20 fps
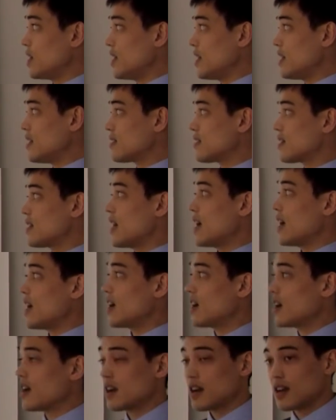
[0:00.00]
is
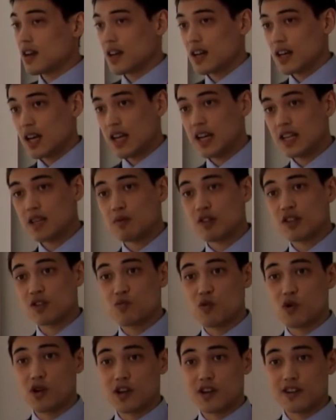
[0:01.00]
a little bit
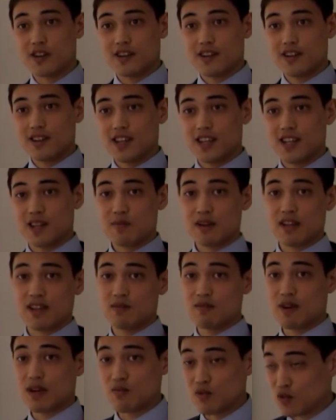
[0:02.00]
smaller in a
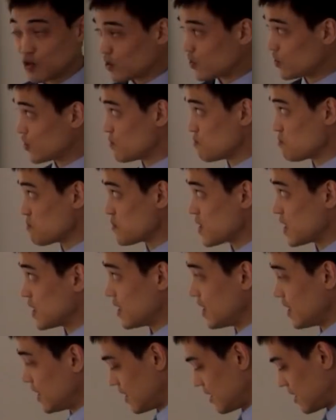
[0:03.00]
massive MIMO system
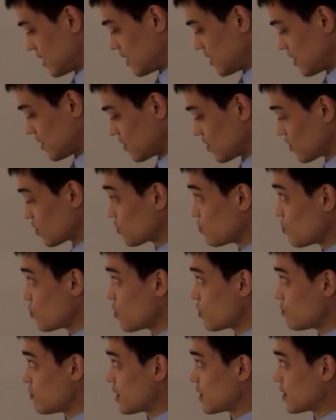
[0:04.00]
than in a
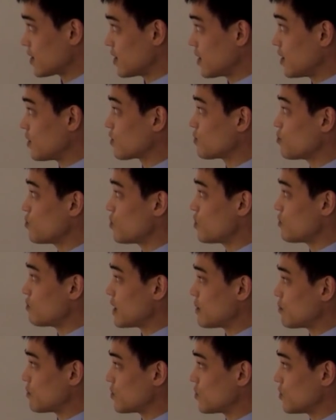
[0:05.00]
small
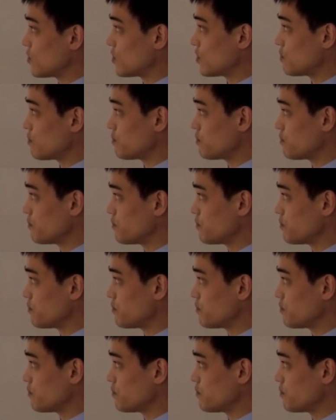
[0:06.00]
MIMO system.